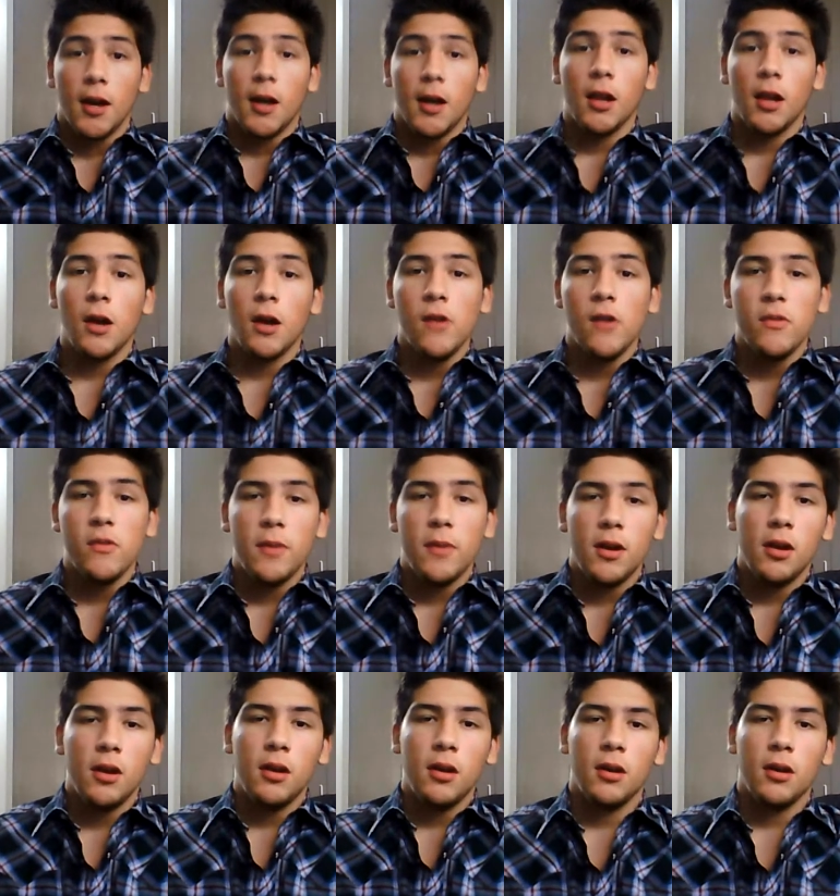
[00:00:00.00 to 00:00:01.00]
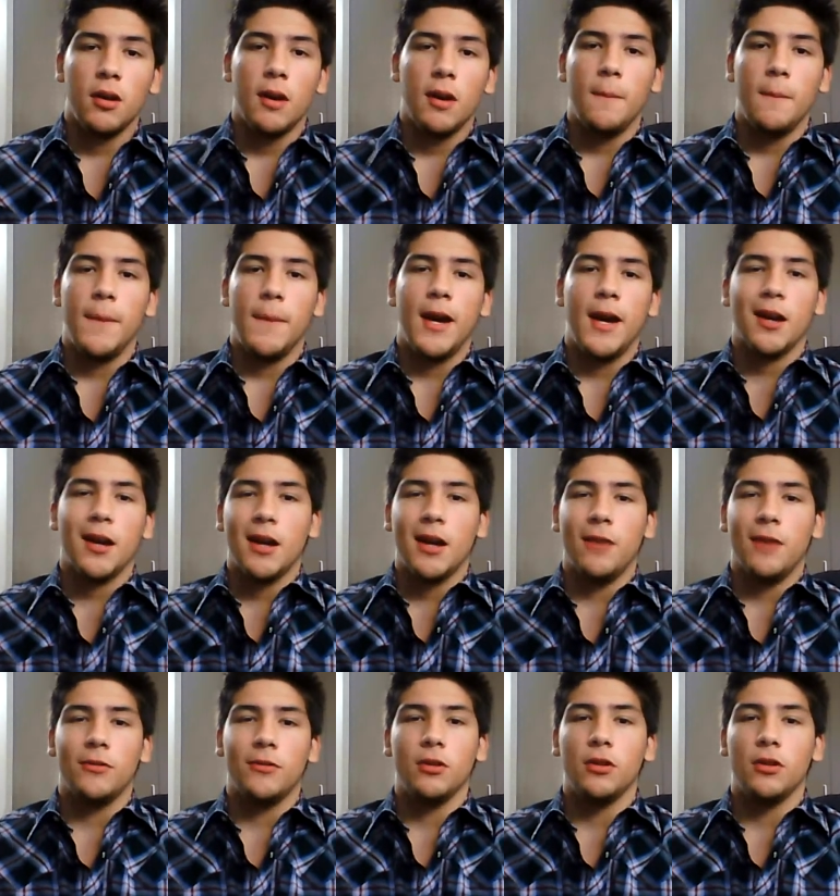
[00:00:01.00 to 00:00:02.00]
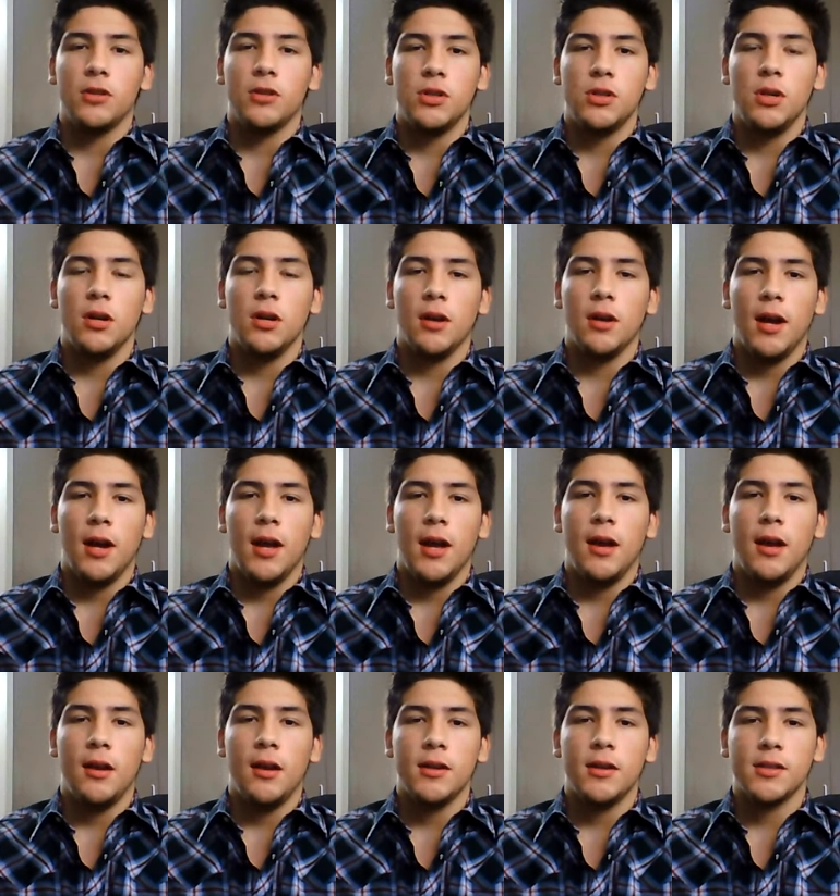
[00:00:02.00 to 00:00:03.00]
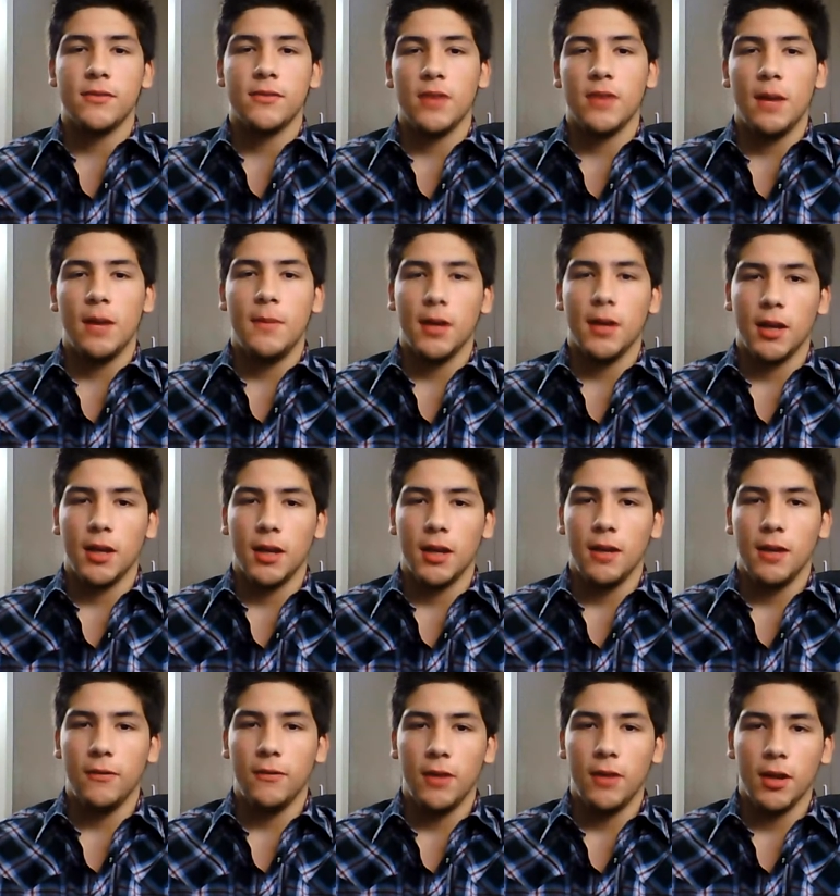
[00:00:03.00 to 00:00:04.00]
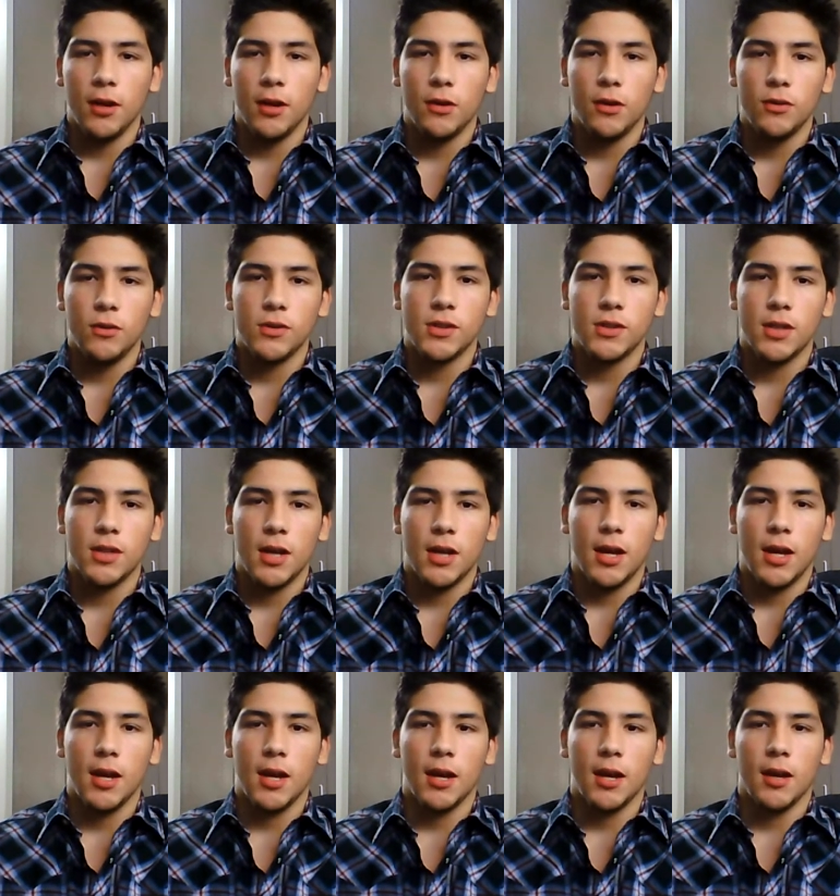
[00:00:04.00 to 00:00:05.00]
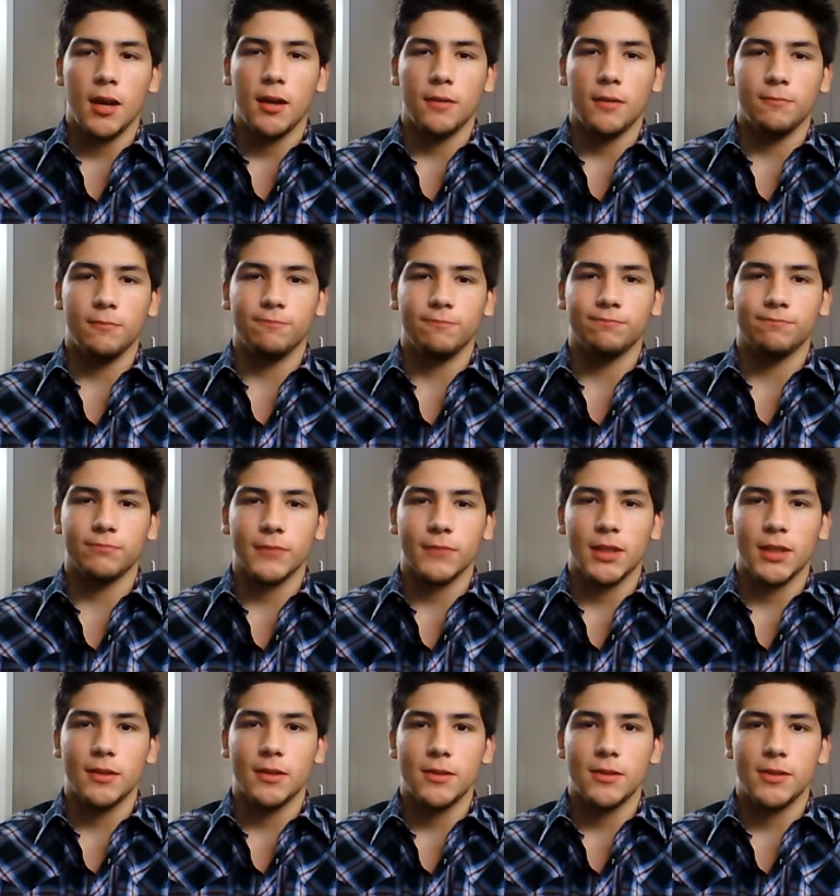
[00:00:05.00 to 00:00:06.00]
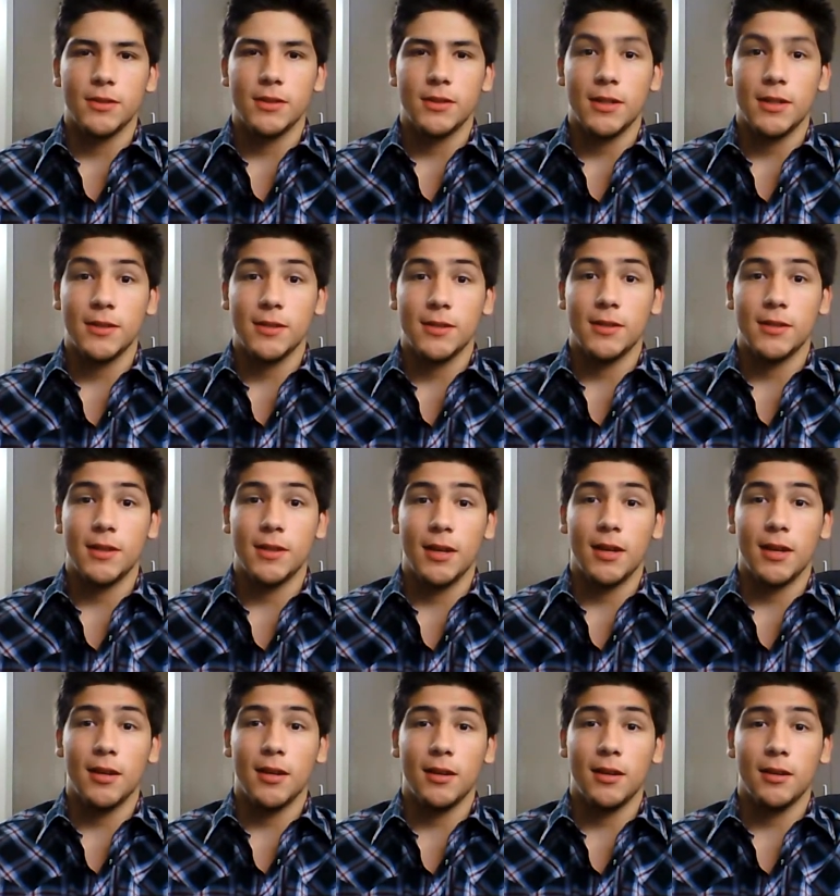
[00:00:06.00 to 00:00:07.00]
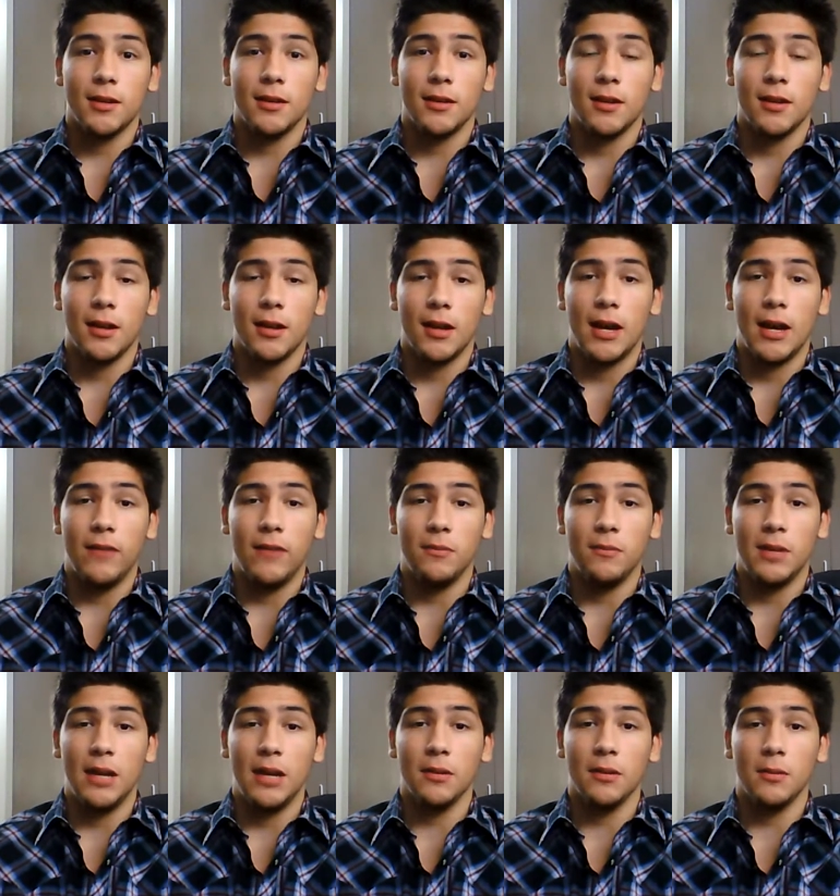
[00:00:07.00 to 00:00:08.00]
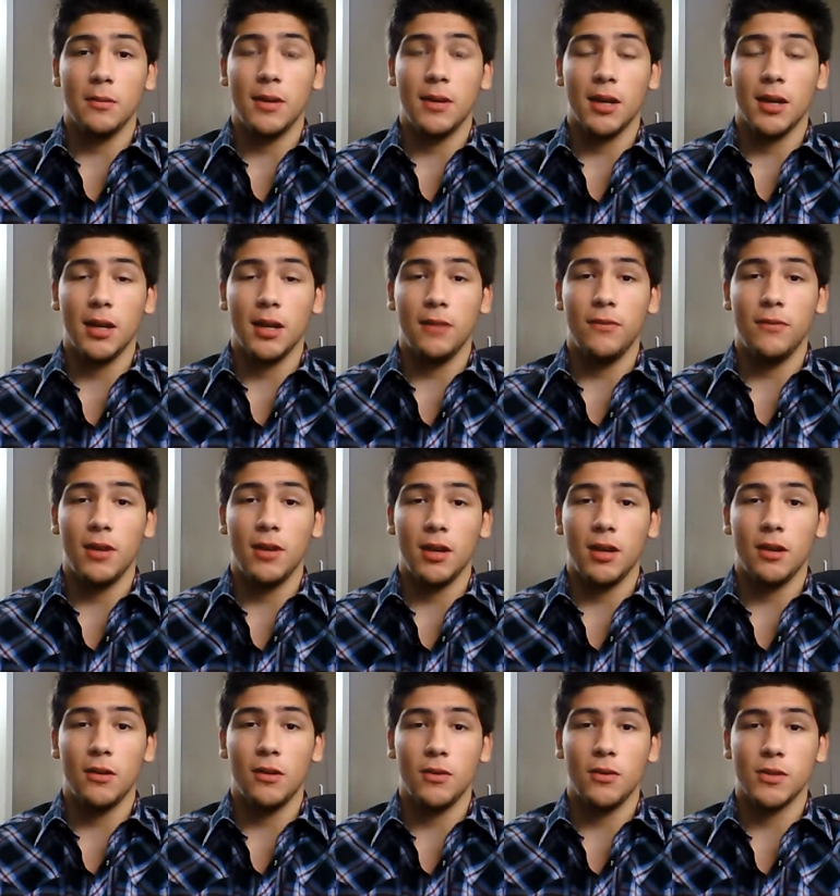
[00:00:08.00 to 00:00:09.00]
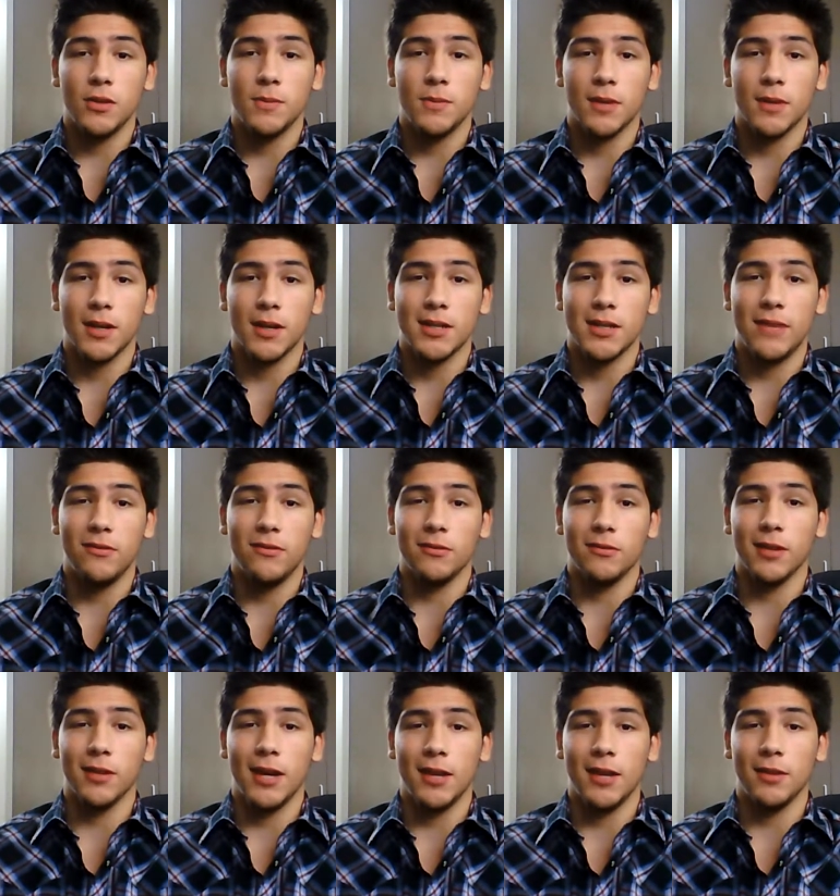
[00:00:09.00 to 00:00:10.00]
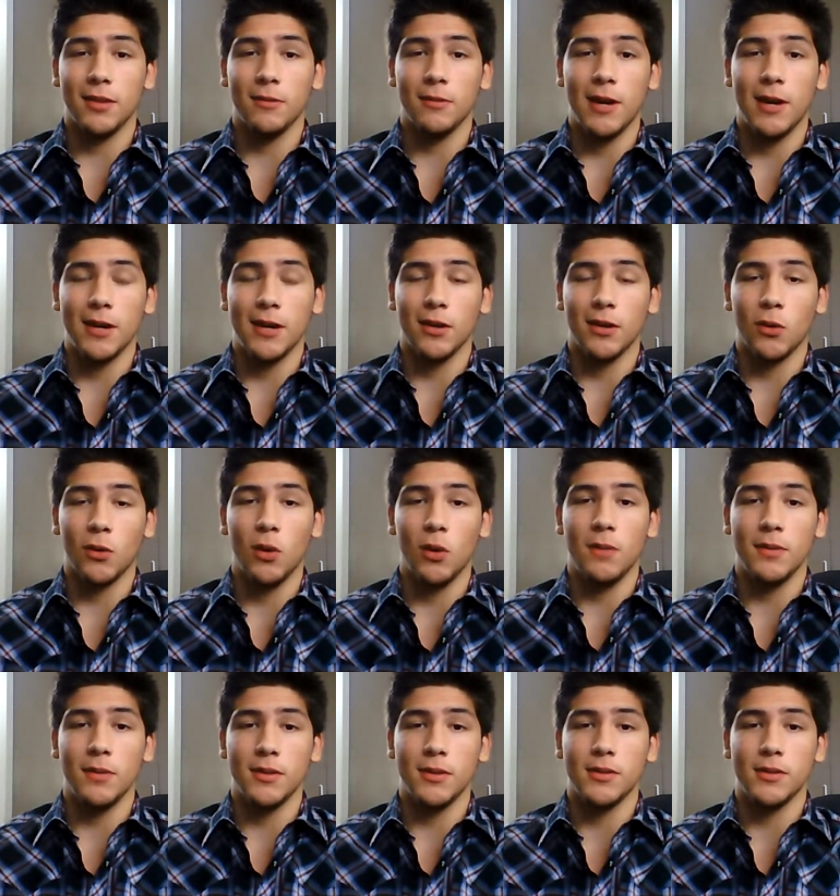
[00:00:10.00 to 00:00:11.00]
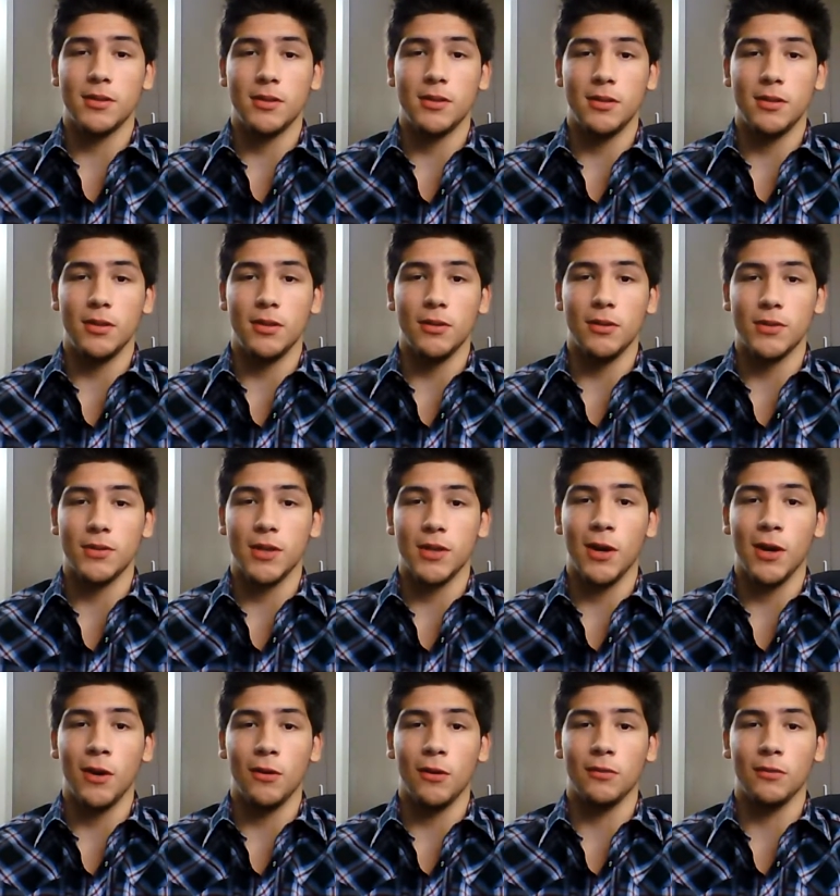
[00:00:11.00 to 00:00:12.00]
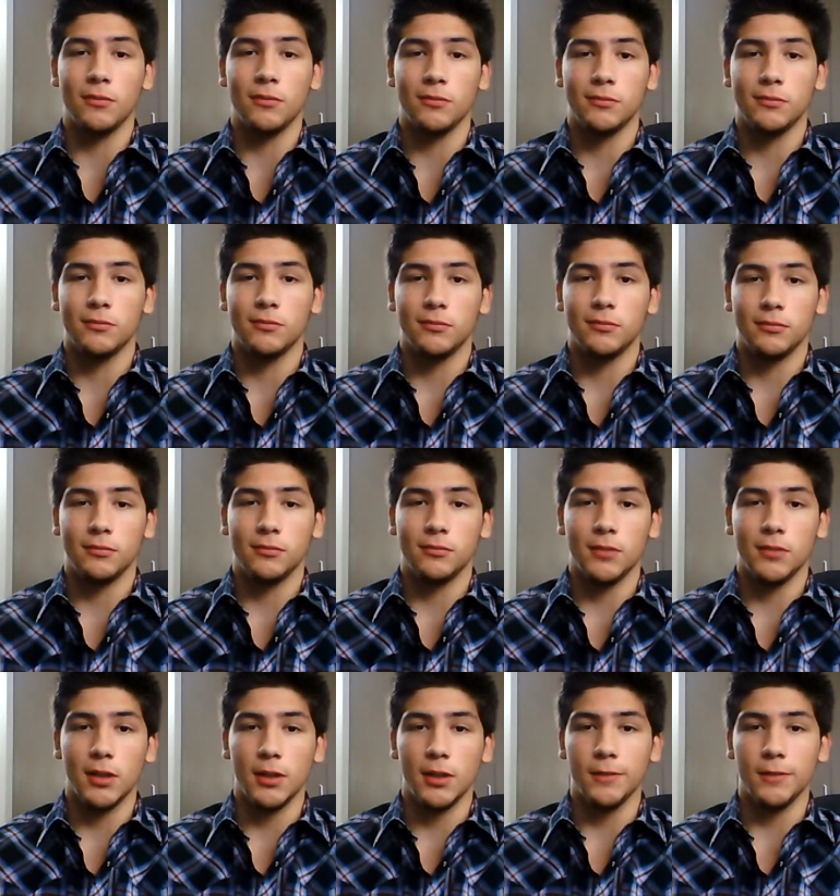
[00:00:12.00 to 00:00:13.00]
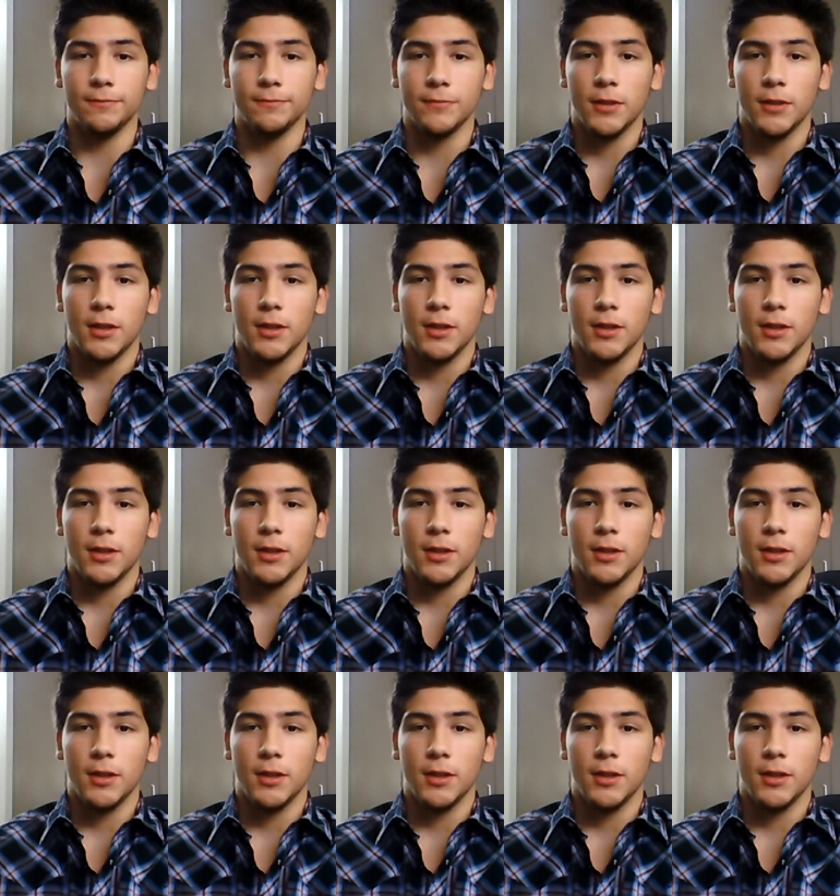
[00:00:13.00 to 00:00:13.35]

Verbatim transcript: Hello everybody, I'm back after a two-year hiatus of not making any videos, and since then I haven't been able to make any videos because I haven't really had the right equipment to do so. Um,